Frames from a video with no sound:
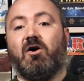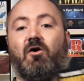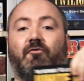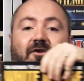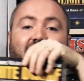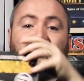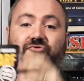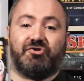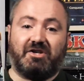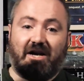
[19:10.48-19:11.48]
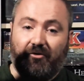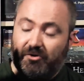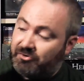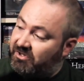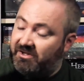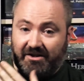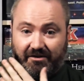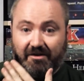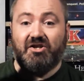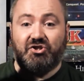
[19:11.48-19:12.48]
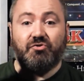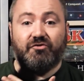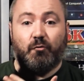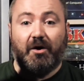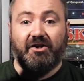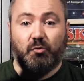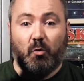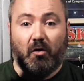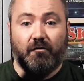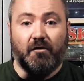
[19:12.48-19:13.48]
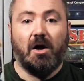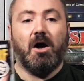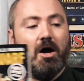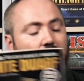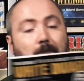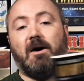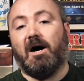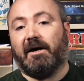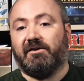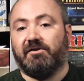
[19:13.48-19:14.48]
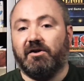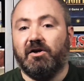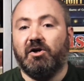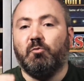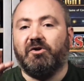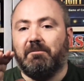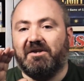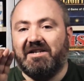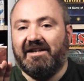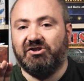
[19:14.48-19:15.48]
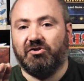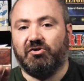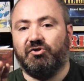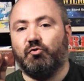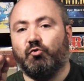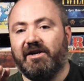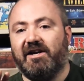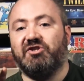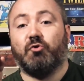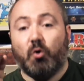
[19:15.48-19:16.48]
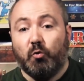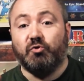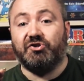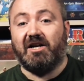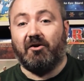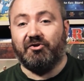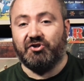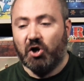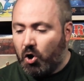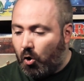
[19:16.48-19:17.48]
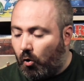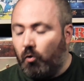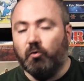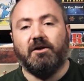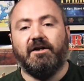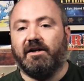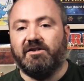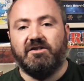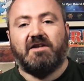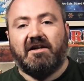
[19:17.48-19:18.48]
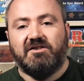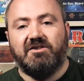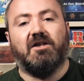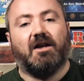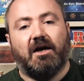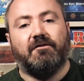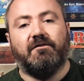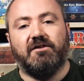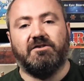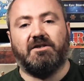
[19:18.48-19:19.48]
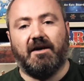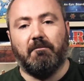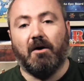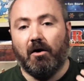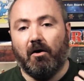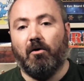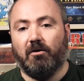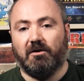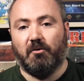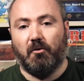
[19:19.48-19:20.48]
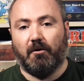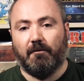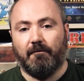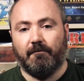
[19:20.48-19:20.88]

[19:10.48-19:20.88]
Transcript: of extra scenarios in the issues of White Dwarf, combined with the potential to create your own scenarios, only extends the life of this game all the more.